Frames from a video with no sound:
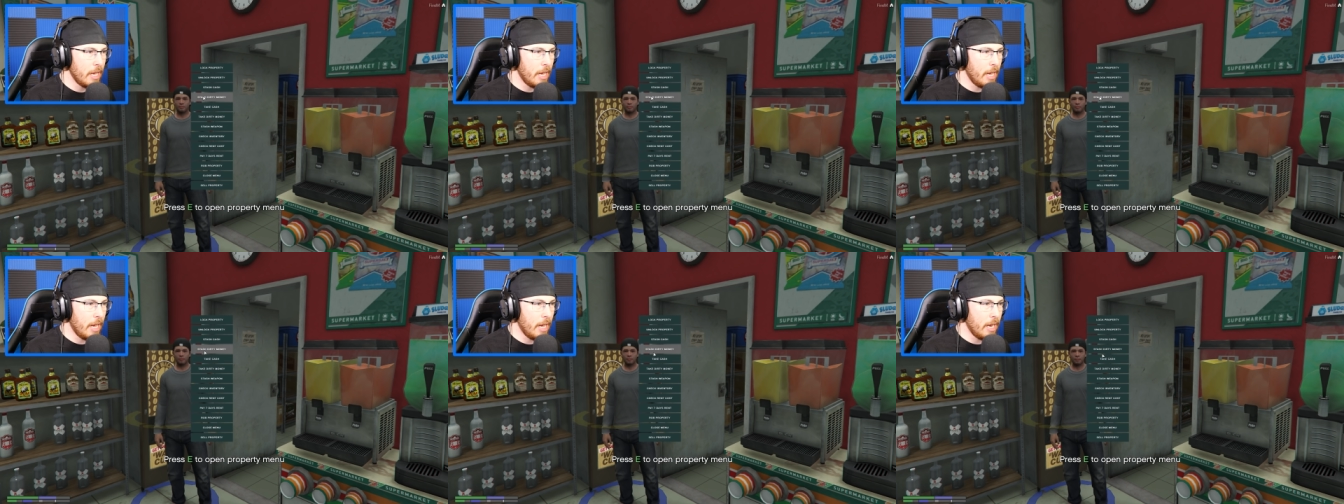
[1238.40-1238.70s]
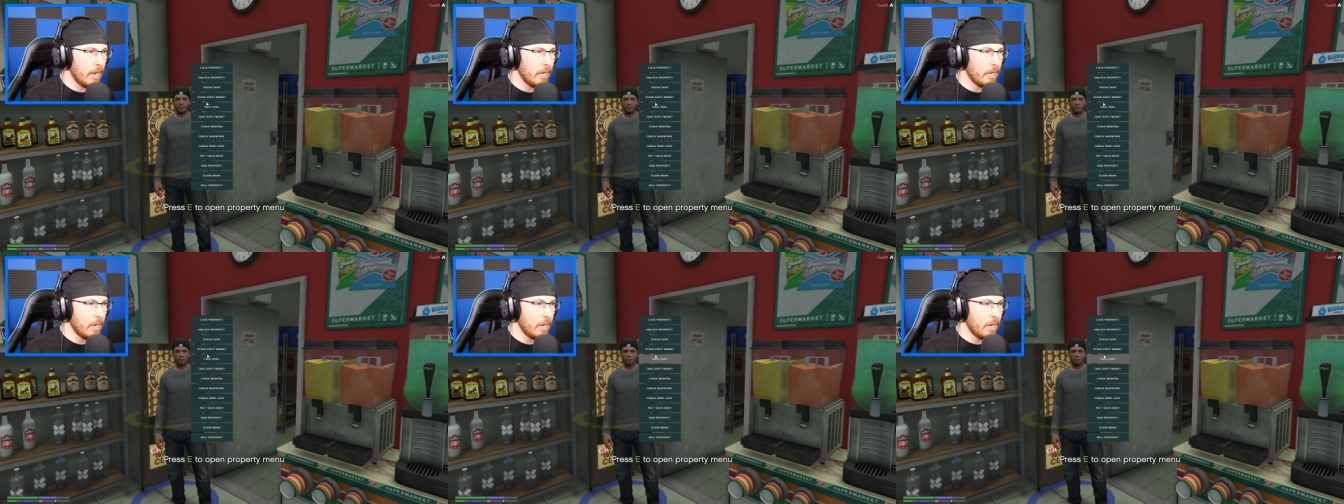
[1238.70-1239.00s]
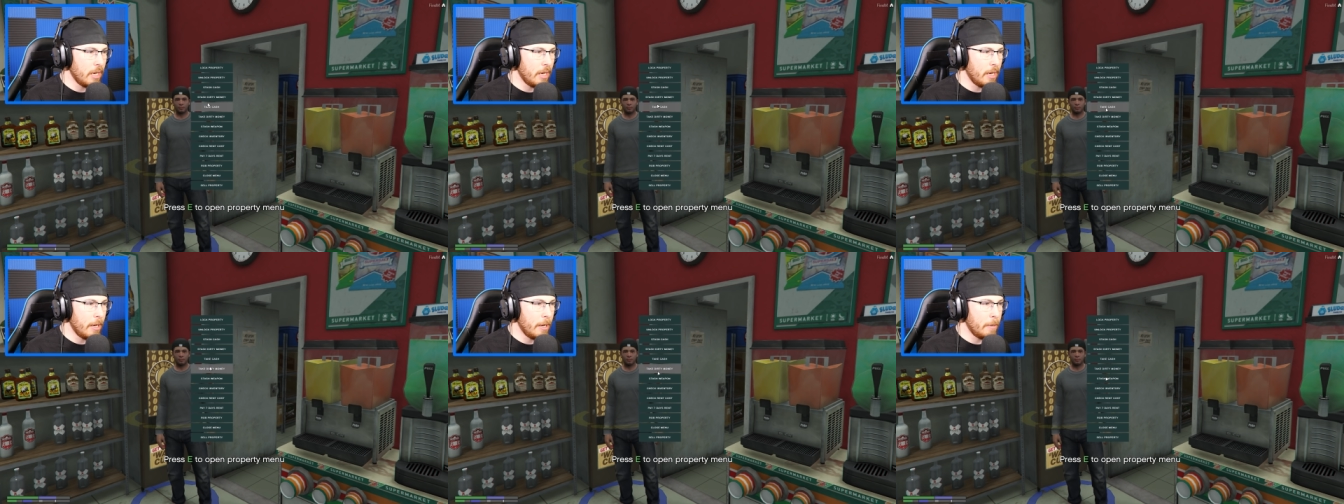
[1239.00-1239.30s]
And
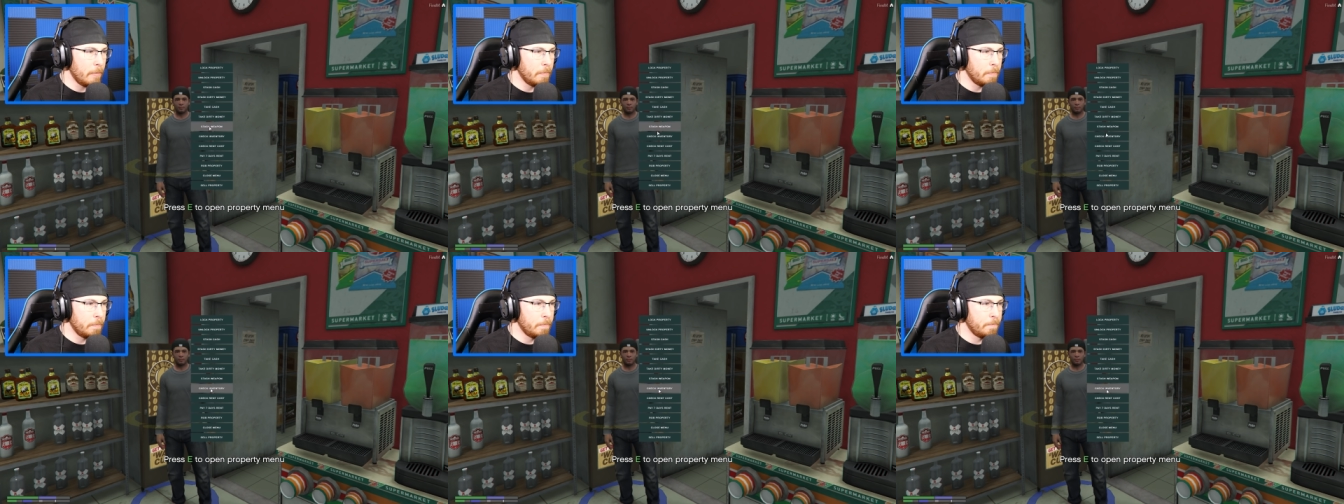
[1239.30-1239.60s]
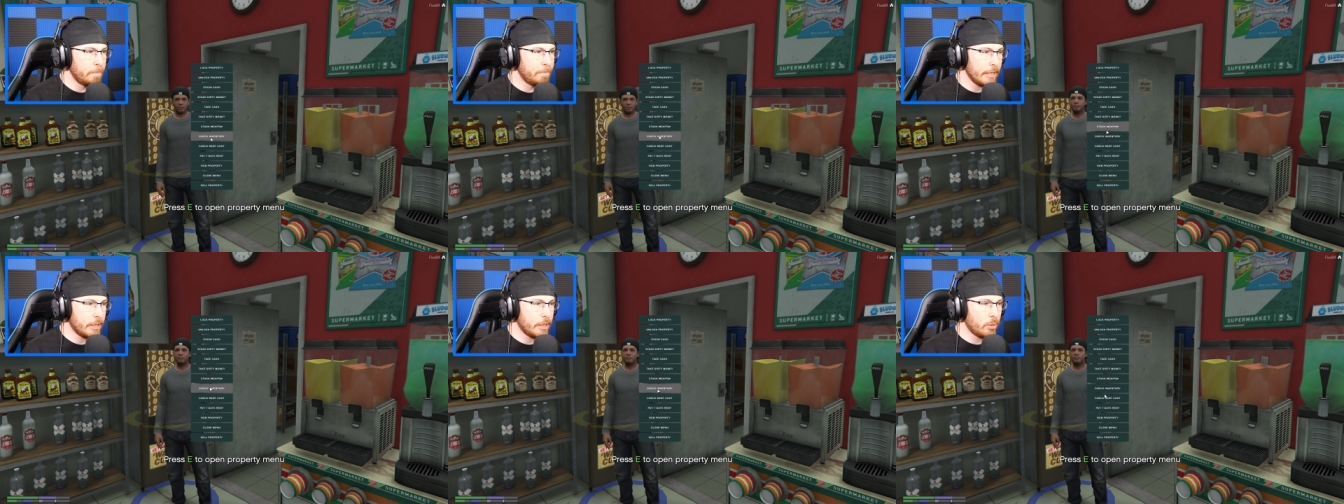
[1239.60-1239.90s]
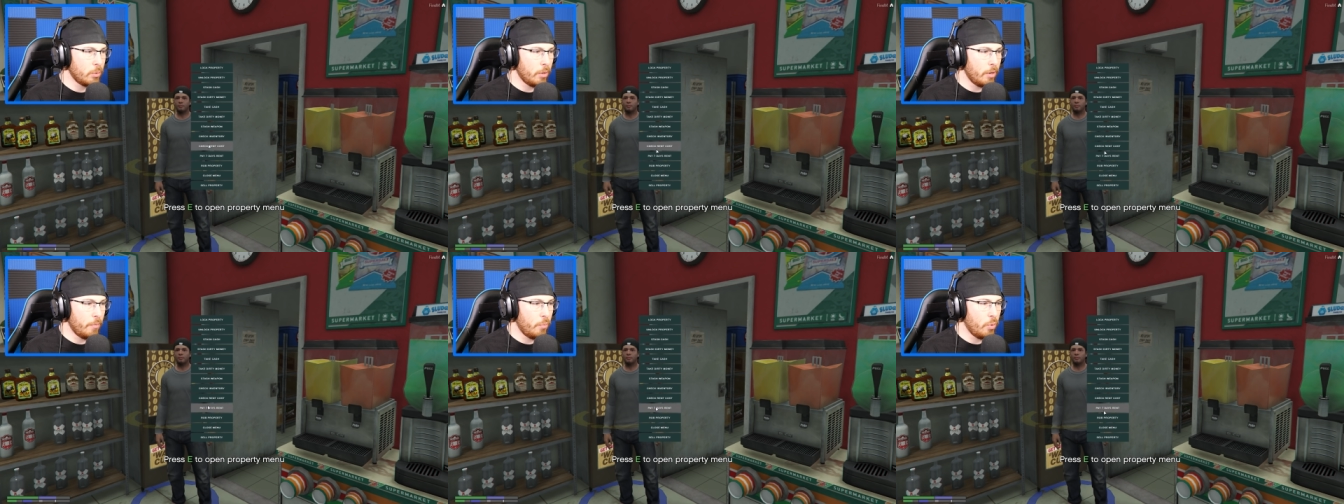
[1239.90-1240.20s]
um, I
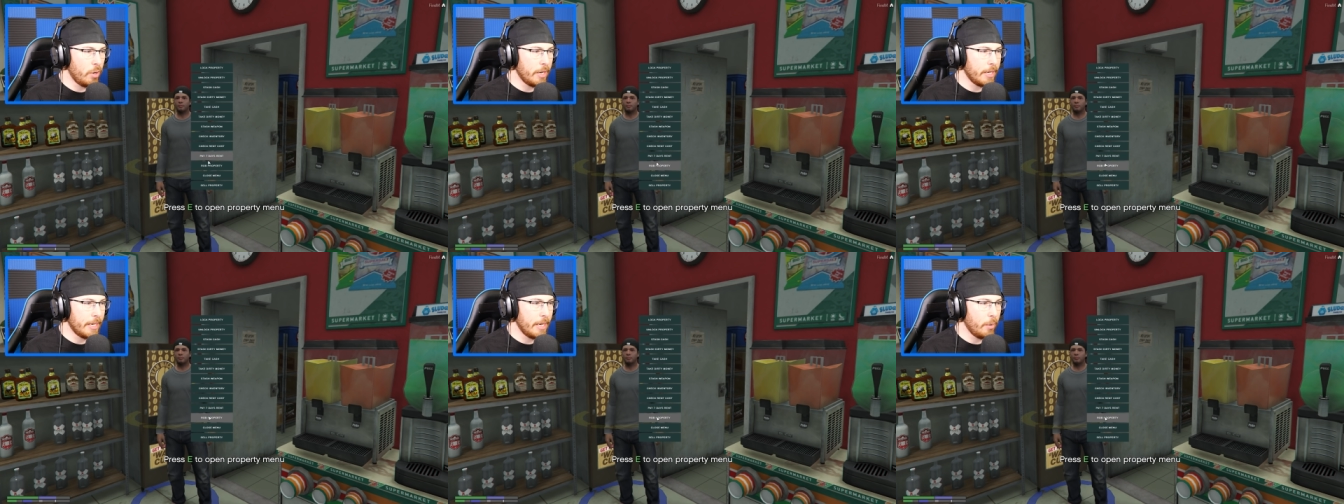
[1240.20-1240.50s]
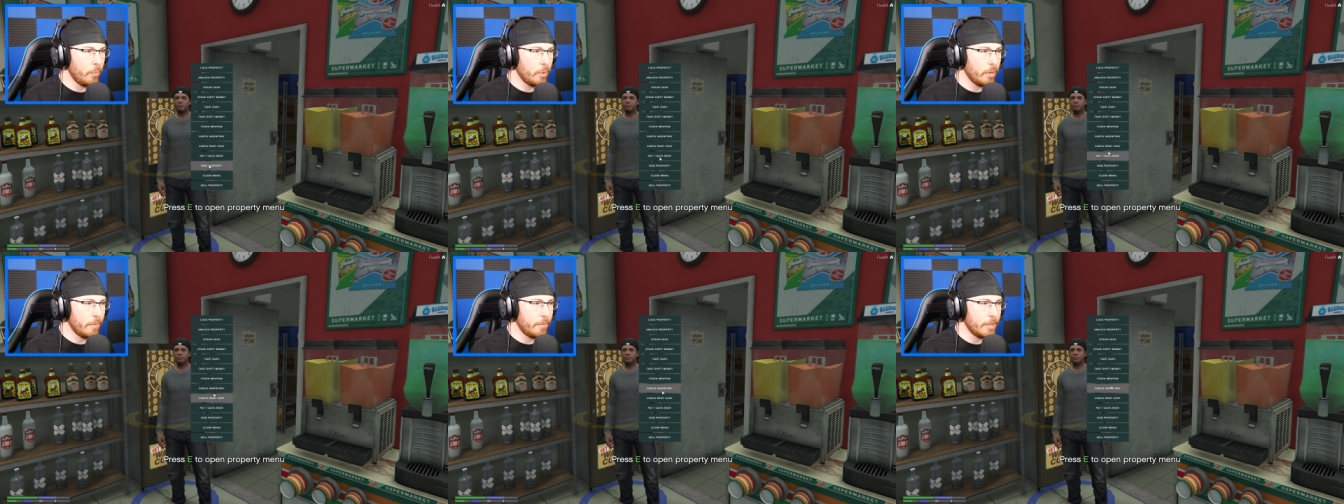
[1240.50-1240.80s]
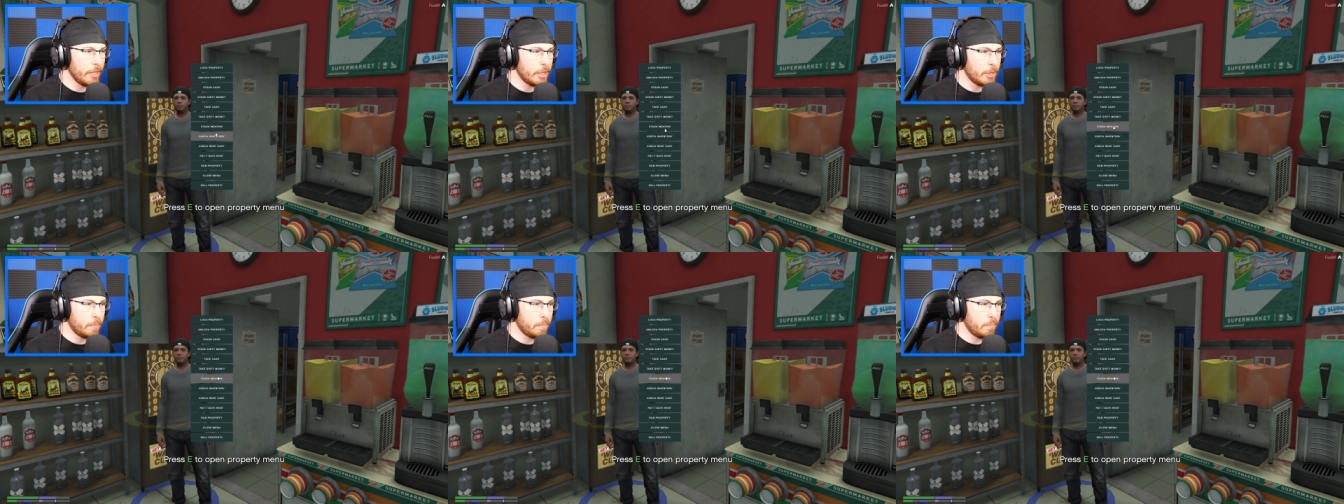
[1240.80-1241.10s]
sort of want to get rid of
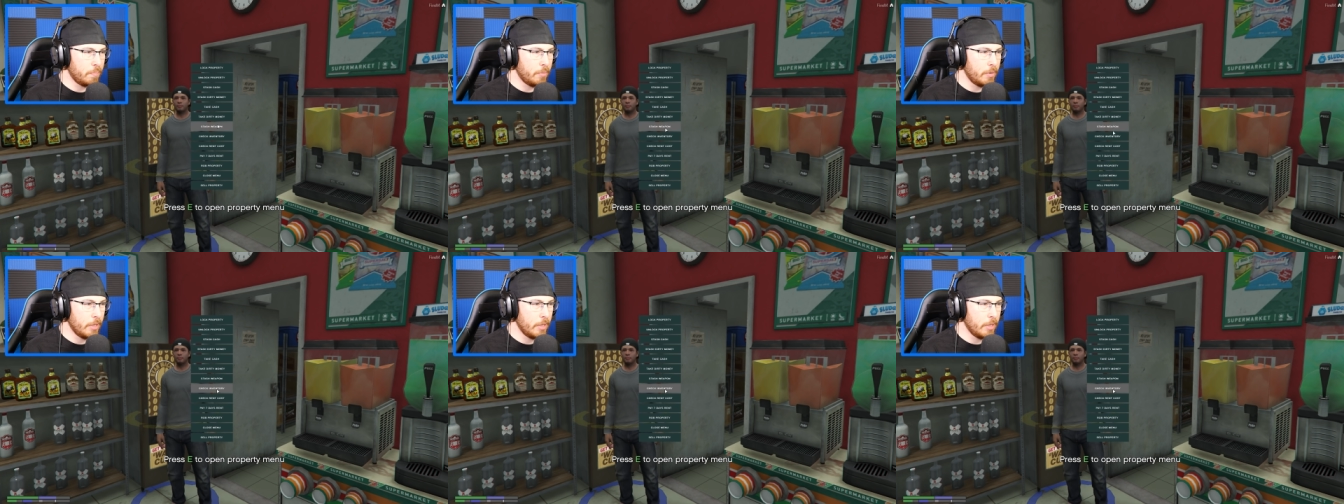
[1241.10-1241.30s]
this.